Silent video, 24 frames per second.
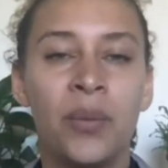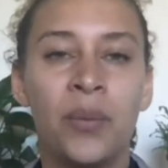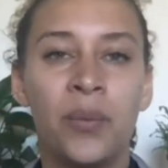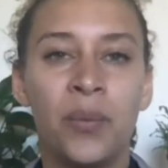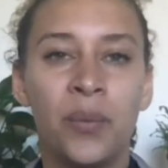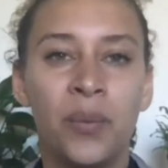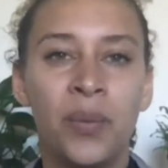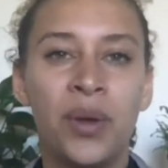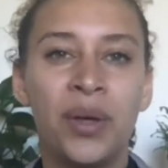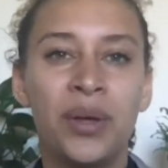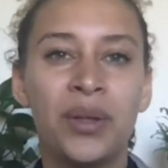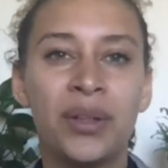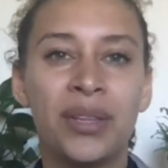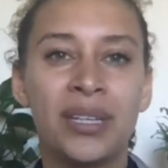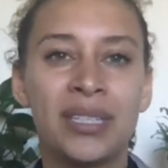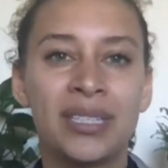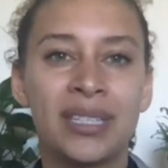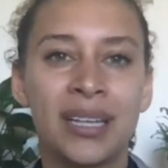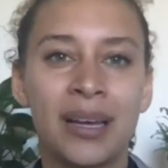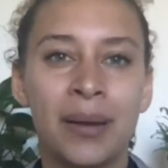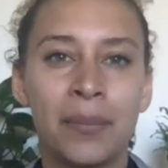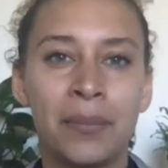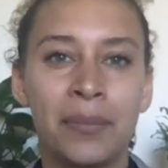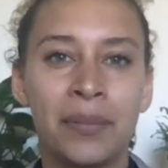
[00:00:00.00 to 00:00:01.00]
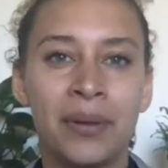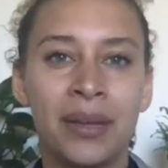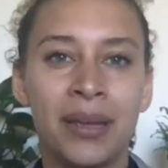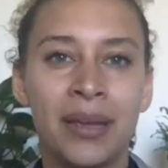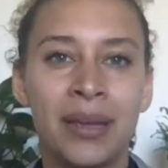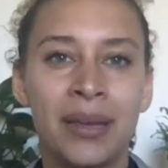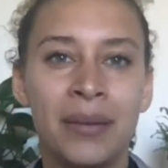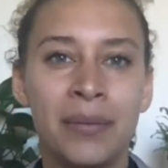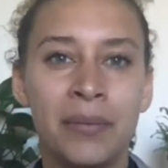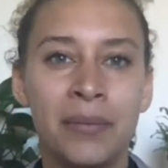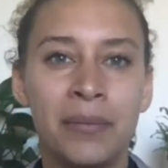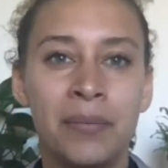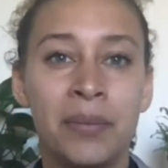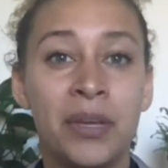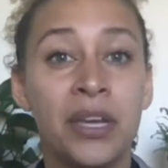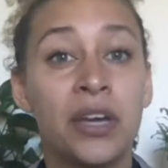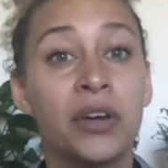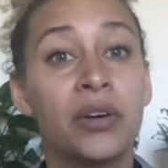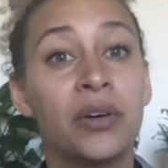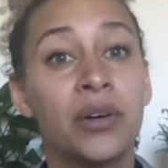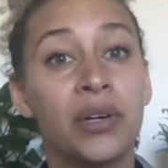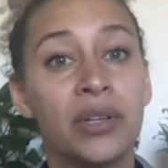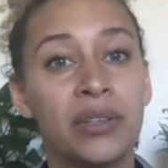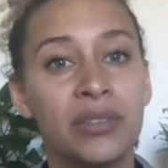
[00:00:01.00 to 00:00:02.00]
will this company be a good